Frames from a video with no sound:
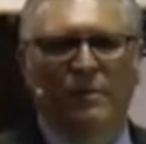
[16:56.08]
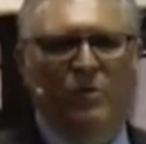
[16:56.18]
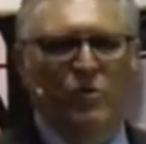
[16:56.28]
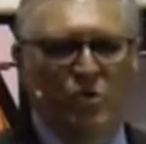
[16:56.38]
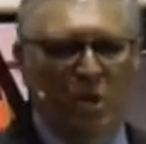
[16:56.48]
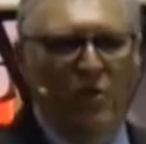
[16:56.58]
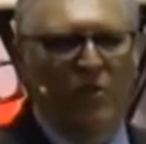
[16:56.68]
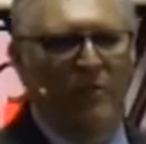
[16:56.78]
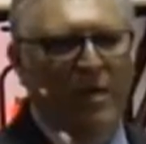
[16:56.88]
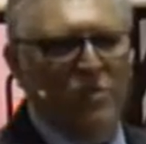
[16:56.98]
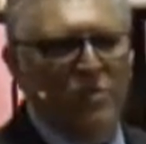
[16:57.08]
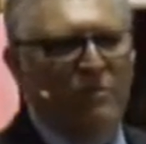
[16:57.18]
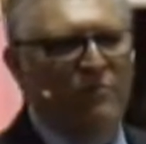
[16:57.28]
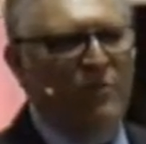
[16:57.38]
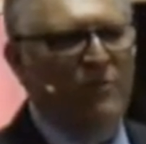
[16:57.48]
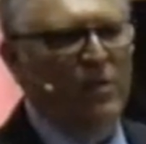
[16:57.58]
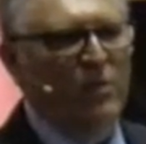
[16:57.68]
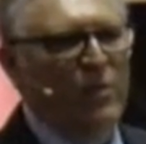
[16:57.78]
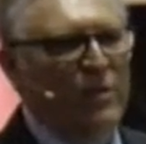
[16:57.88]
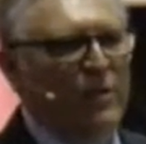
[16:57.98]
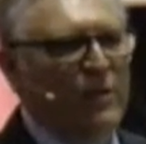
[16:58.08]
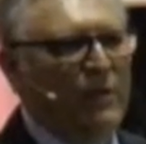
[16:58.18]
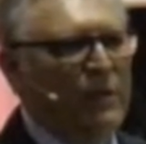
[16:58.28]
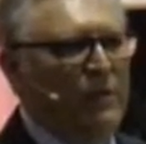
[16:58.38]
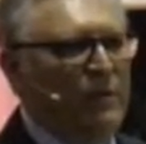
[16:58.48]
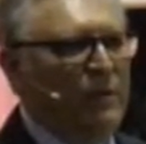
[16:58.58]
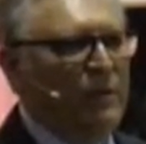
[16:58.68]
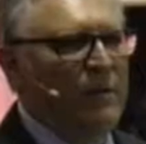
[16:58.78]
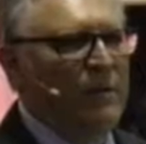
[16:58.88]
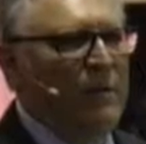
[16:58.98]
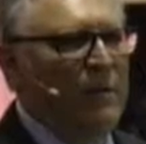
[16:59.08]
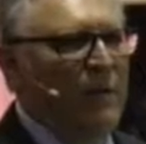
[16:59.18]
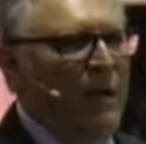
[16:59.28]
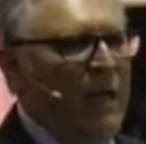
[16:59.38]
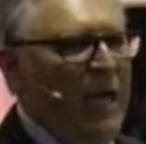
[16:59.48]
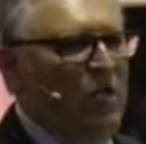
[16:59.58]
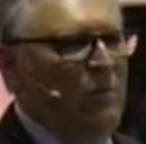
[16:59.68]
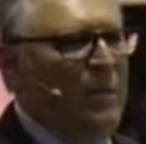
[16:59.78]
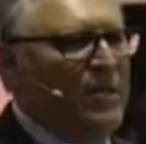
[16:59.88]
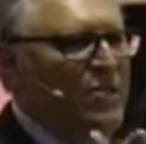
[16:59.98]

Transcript: to show them how sinful they were. And they had to make